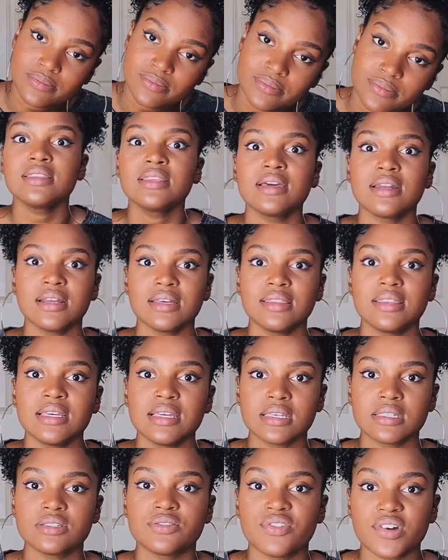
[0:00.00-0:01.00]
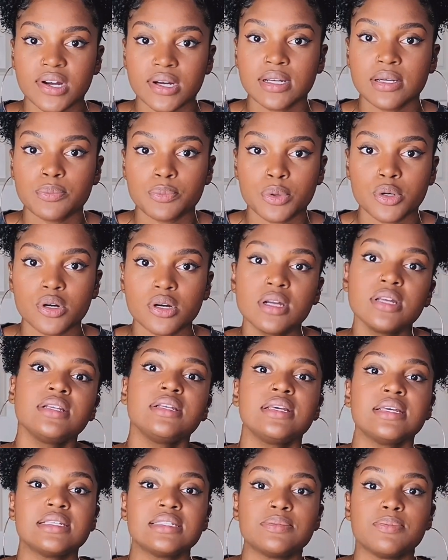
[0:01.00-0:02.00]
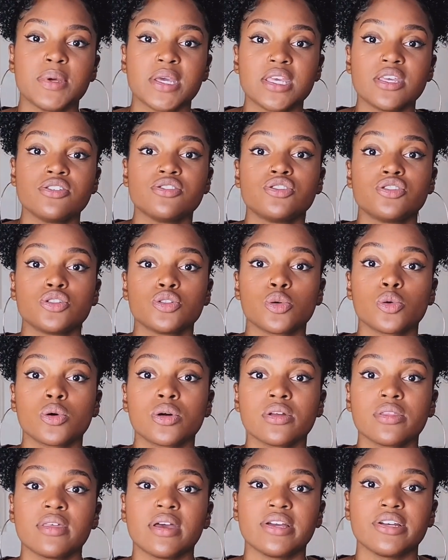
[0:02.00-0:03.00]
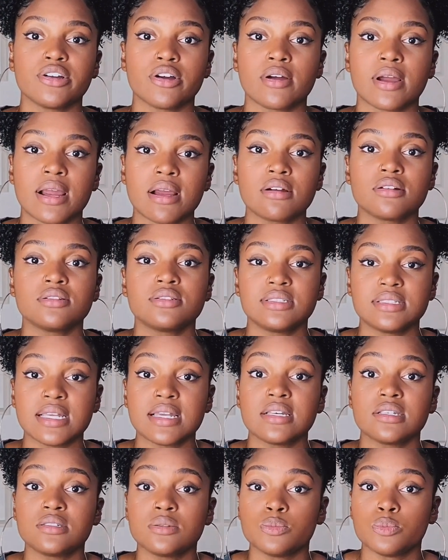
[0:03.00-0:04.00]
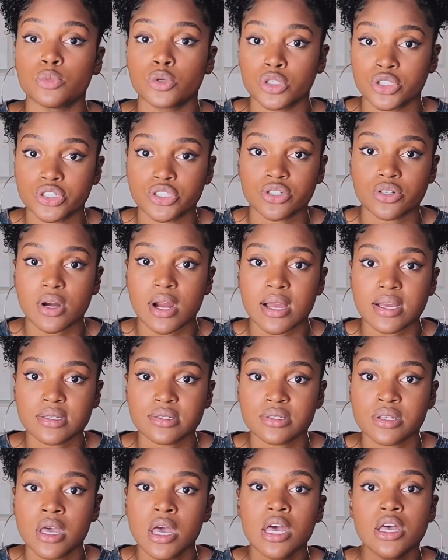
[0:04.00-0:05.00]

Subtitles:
Thing that I think is very important is making sure that your hair stays moisturized.